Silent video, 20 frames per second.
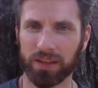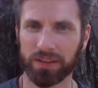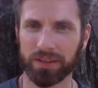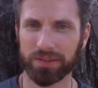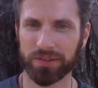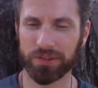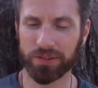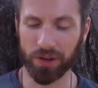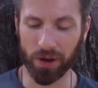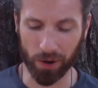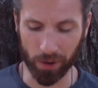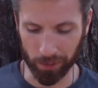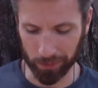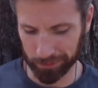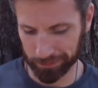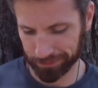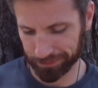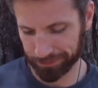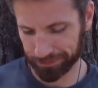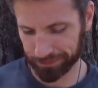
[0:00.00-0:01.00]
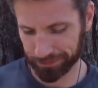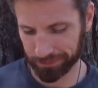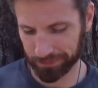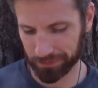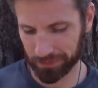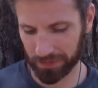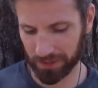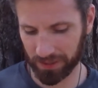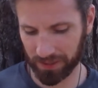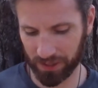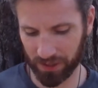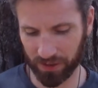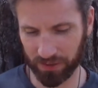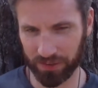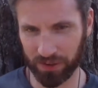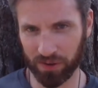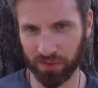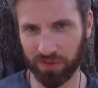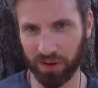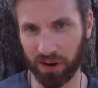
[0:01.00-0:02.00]
So
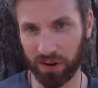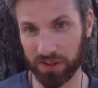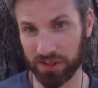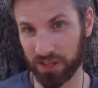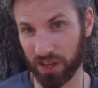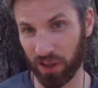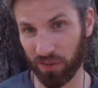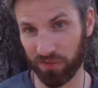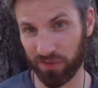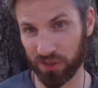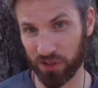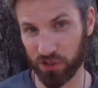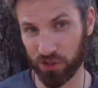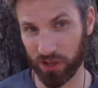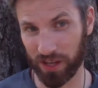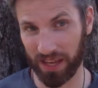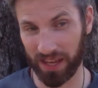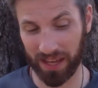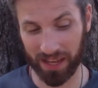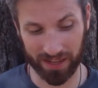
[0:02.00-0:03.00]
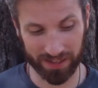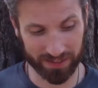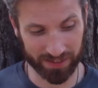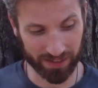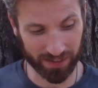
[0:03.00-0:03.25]
they're very selfish and